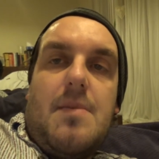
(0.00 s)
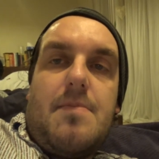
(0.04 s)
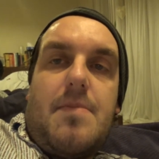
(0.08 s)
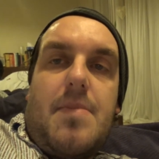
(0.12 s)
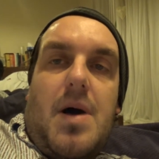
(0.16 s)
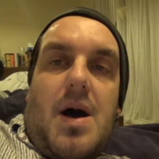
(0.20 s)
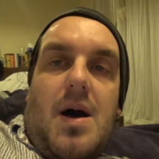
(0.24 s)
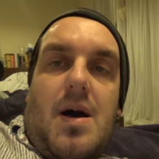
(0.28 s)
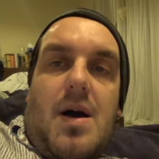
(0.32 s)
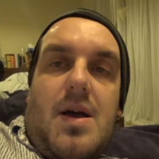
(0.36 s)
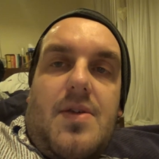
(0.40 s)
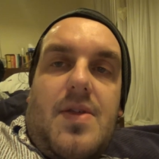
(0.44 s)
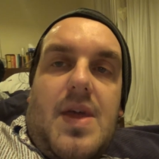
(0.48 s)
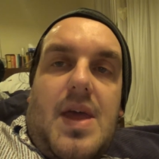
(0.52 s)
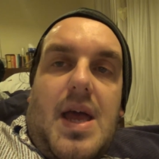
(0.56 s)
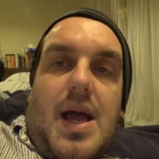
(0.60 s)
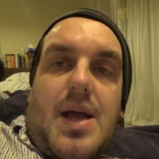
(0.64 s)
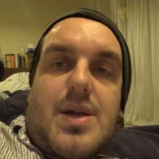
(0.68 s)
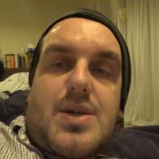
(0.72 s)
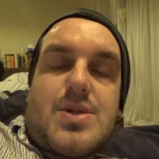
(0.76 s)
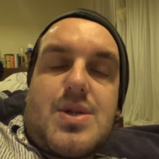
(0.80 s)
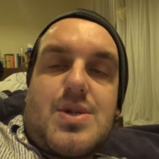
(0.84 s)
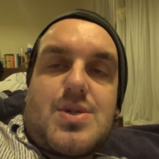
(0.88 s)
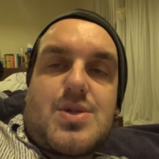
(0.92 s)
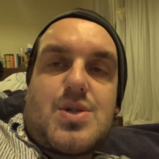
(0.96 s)
by the
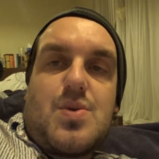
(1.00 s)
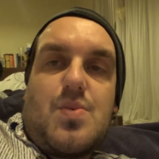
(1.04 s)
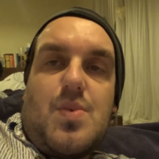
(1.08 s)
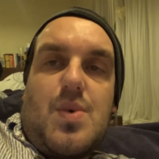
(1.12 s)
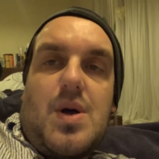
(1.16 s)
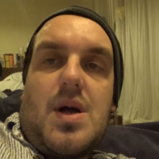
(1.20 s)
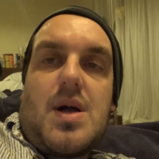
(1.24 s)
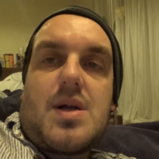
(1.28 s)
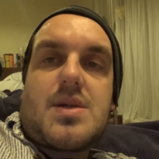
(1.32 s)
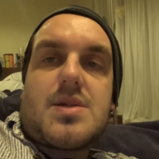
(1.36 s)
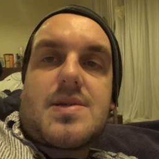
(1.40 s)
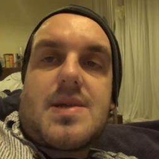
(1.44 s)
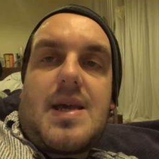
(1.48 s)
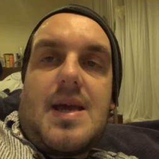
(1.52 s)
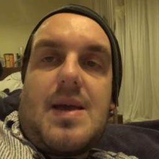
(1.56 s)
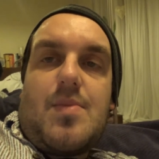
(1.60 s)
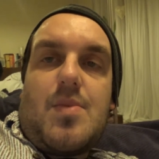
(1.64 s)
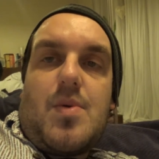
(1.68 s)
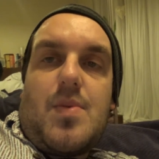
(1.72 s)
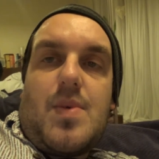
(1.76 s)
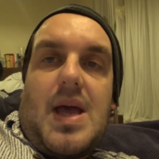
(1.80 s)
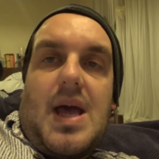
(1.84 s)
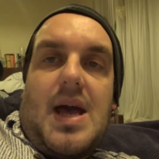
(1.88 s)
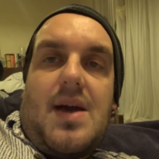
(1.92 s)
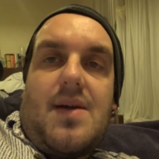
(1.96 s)
Access to Work scheme
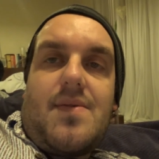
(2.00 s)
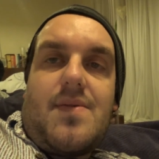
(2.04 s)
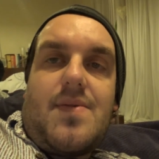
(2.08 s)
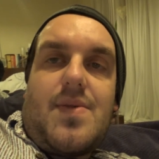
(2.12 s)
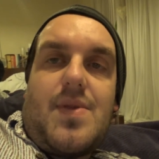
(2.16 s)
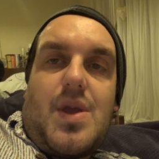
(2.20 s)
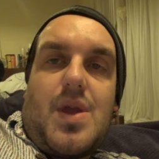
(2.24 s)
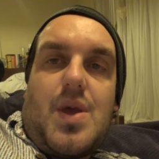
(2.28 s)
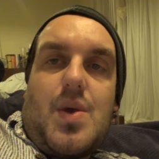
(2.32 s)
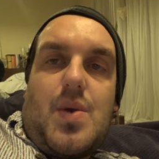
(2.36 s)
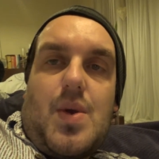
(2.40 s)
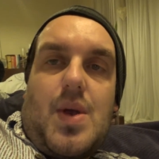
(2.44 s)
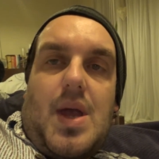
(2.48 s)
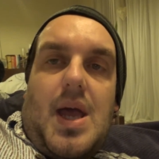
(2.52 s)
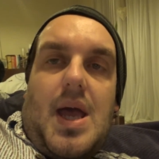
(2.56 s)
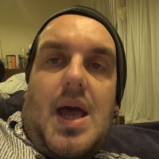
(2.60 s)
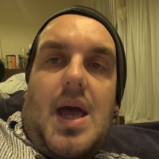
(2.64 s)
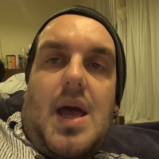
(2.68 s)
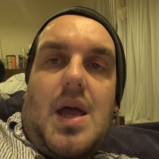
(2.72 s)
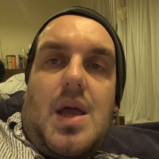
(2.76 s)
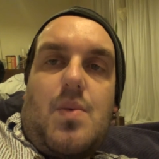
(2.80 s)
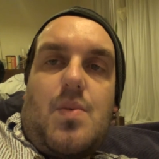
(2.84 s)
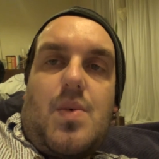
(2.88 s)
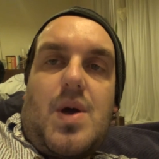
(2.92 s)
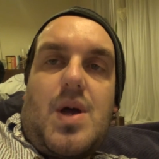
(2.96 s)
that we have in the
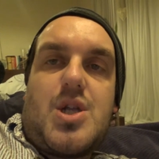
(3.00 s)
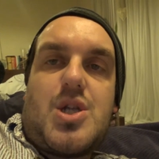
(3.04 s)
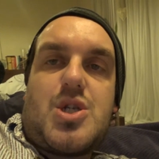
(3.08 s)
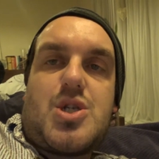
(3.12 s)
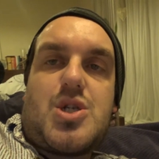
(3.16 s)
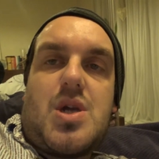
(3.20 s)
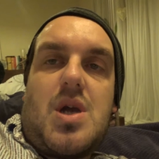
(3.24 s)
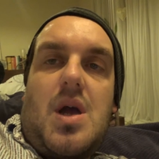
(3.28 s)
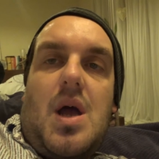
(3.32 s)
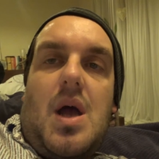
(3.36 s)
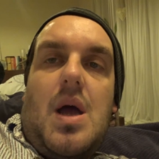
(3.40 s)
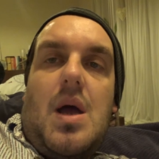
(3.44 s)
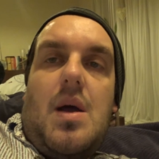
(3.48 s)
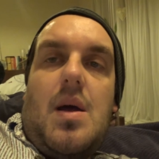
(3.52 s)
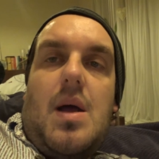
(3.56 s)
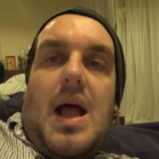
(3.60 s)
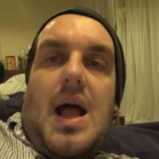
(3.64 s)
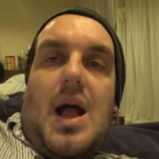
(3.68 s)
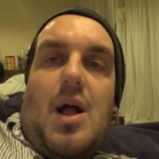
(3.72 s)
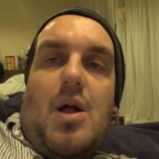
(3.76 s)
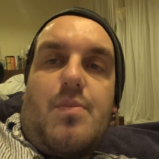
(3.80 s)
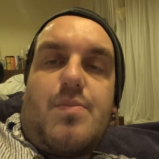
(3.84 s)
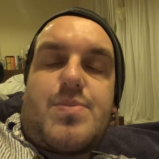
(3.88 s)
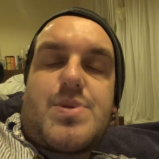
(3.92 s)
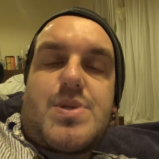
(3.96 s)
UK, which
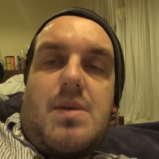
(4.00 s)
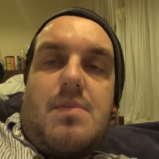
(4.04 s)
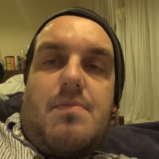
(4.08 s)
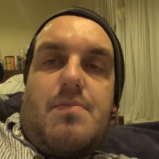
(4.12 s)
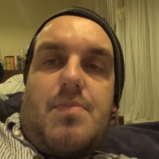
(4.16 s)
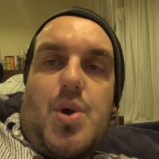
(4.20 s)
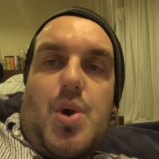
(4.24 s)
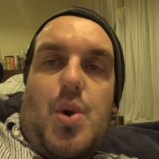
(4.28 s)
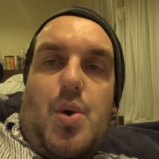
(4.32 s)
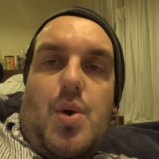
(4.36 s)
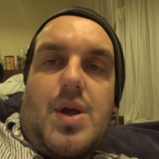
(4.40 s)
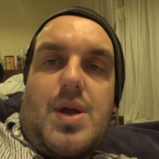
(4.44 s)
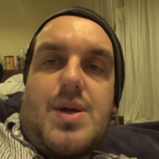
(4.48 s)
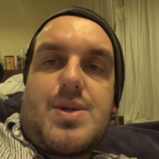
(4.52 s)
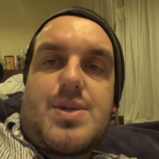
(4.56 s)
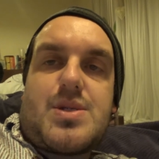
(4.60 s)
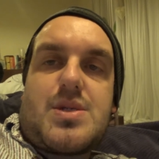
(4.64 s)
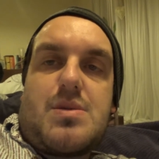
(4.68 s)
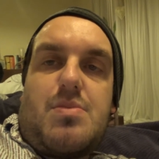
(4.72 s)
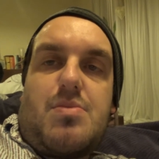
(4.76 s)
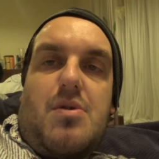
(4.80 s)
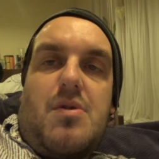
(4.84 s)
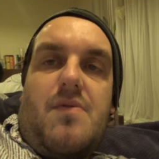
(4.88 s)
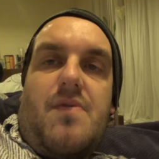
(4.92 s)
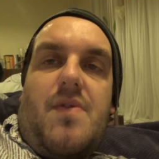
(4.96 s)
helps employers
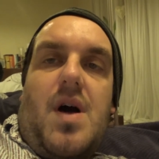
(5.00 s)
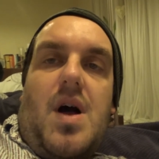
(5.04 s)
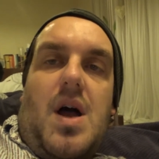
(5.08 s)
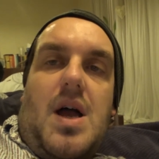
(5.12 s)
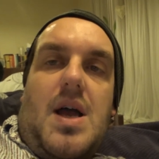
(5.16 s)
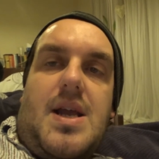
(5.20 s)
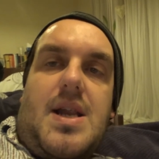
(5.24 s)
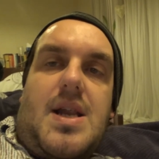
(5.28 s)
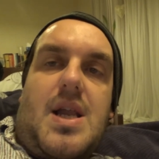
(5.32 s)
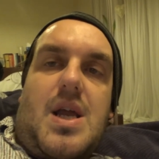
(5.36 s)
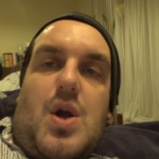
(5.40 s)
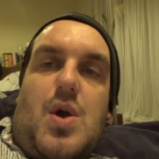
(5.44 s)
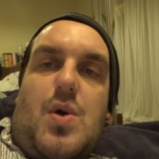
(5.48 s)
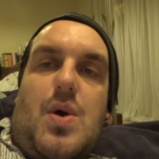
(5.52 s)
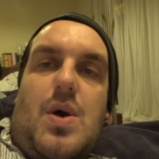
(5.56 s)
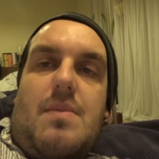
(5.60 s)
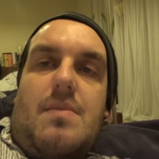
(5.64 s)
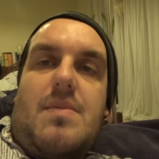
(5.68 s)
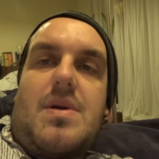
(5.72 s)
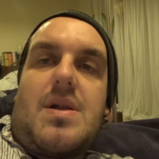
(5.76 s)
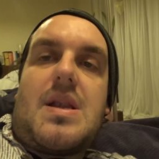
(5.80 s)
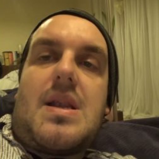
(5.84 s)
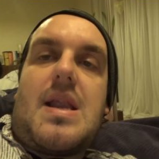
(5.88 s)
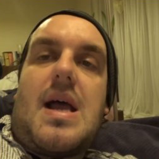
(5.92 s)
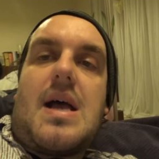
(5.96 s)
to provide
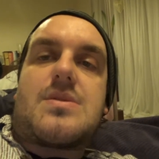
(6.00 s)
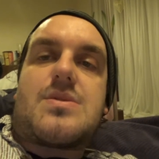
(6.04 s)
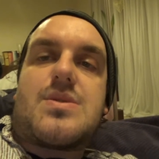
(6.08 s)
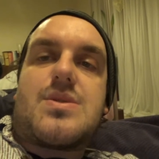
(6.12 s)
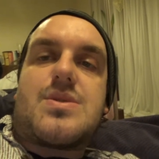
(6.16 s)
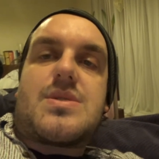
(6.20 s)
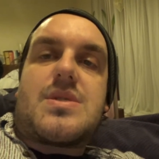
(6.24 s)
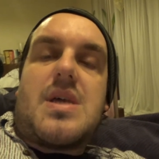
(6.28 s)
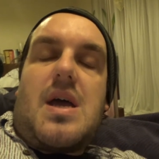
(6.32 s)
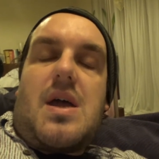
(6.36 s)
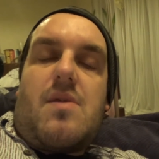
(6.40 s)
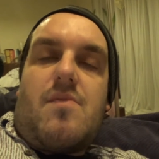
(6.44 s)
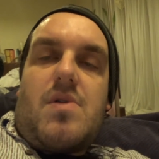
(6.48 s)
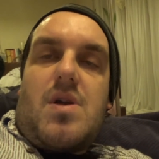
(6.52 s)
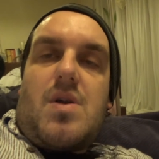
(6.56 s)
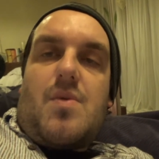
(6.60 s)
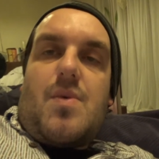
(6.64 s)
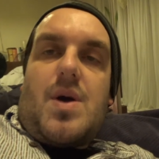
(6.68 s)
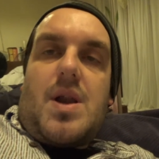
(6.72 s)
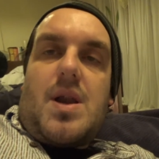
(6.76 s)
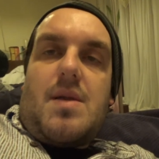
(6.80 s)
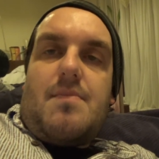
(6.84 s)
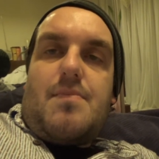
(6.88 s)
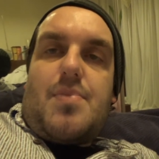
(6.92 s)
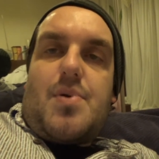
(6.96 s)
equipment necessary
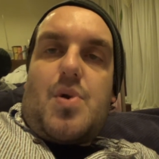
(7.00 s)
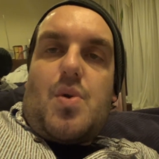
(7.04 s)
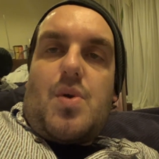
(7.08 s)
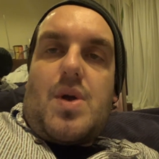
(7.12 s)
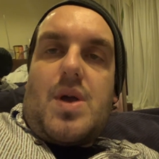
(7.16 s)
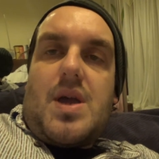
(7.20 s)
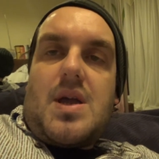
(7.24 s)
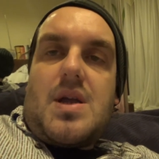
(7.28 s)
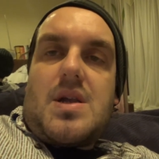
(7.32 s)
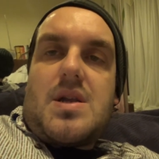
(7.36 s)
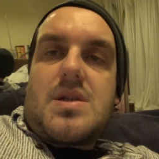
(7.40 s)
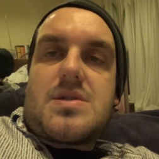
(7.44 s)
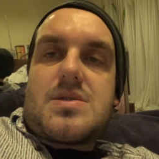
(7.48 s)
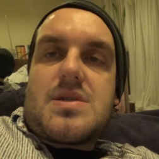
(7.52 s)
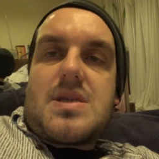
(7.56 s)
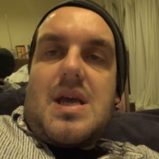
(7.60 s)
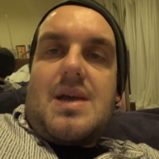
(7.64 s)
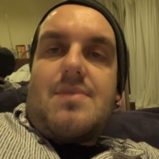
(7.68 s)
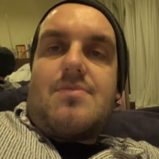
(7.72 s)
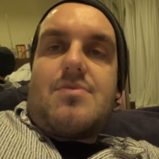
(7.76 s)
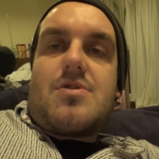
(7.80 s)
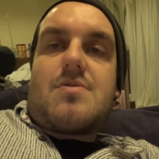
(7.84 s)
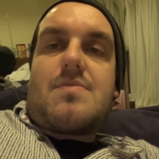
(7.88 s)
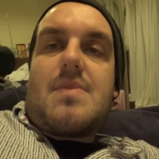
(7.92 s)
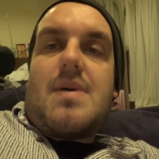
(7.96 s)
when employing
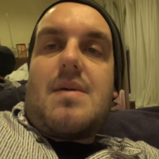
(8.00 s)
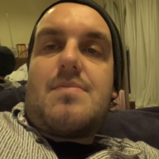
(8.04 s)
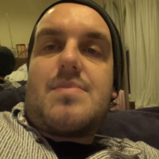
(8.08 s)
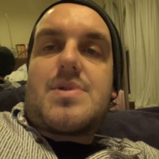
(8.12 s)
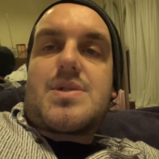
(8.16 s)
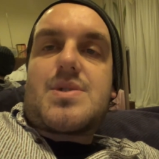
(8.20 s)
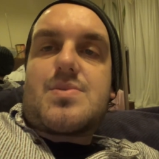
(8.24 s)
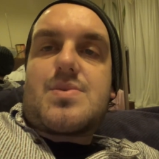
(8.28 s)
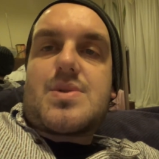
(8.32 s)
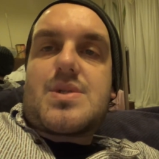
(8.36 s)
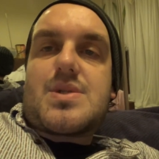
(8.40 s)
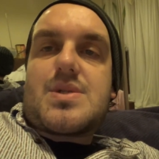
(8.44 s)
disabled members of